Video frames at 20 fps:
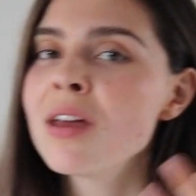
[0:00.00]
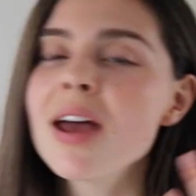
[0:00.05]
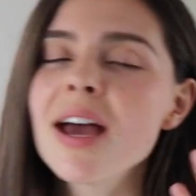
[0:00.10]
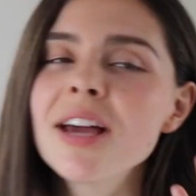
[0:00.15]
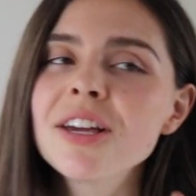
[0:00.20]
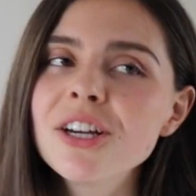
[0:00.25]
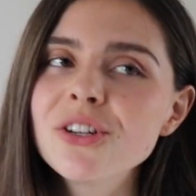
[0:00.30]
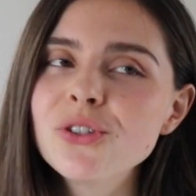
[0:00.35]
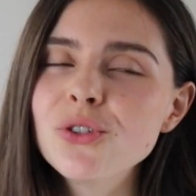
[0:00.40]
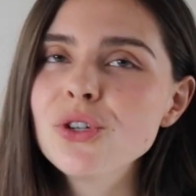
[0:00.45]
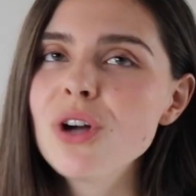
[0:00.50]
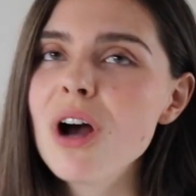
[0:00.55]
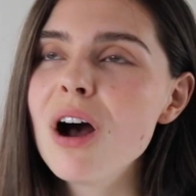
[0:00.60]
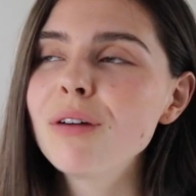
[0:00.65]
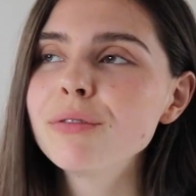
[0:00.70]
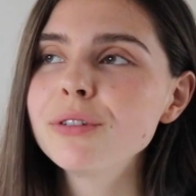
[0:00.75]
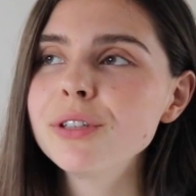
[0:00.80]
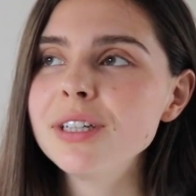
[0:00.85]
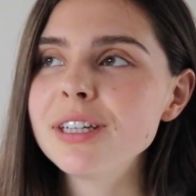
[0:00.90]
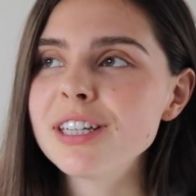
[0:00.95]
I guess you
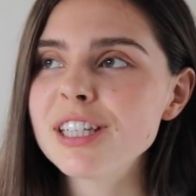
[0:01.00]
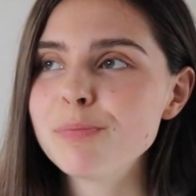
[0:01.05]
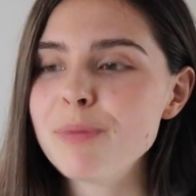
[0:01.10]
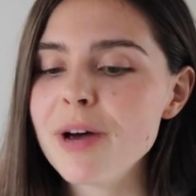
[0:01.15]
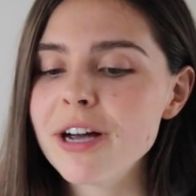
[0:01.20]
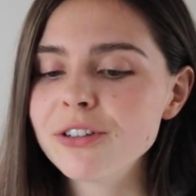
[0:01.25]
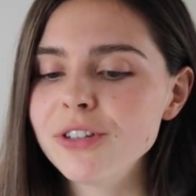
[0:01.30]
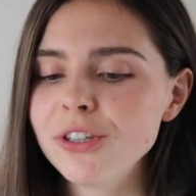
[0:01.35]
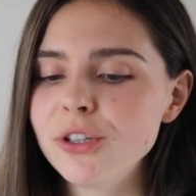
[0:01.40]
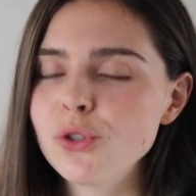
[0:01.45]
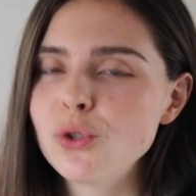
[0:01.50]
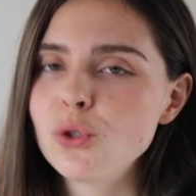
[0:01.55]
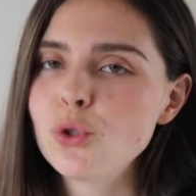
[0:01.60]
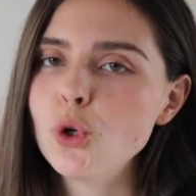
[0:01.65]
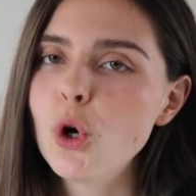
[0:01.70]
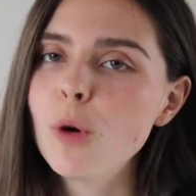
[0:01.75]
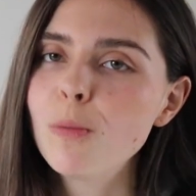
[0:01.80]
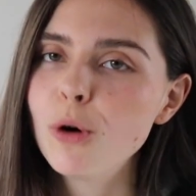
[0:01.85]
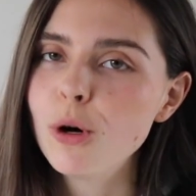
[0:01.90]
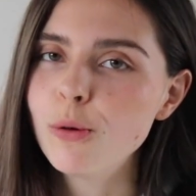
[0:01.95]
can't really expect like a
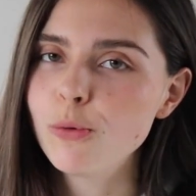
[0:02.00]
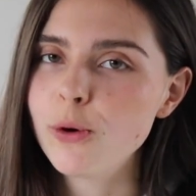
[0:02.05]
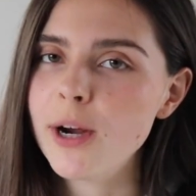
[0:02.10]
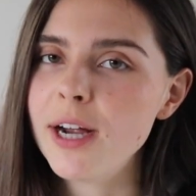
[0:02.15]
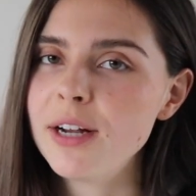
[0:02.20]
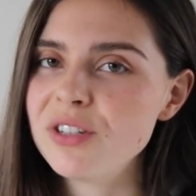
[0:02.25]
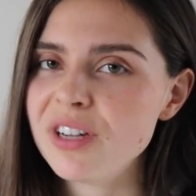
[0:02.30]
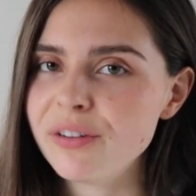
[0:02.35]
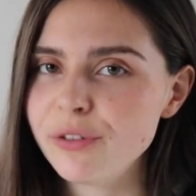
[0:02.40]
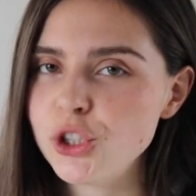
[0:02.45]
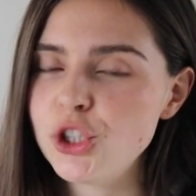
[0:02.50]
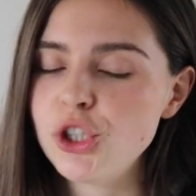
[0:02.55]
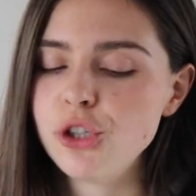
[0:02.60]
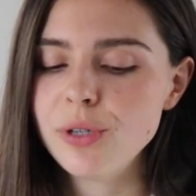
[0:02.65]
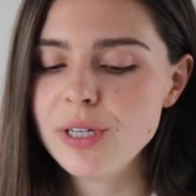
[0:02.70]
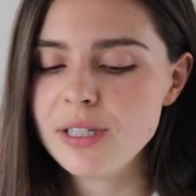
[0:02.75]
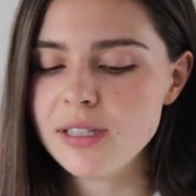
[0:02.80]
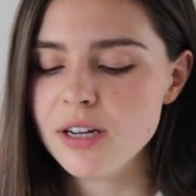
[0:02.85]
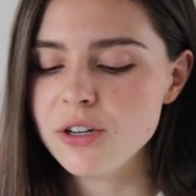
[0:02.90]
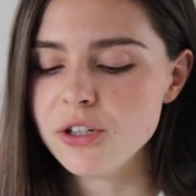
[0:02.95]
store-bought meringue to have a
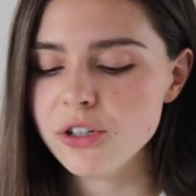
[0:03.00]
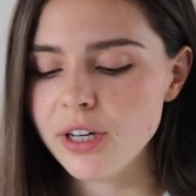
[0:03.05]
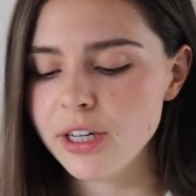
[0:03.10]
chewy center.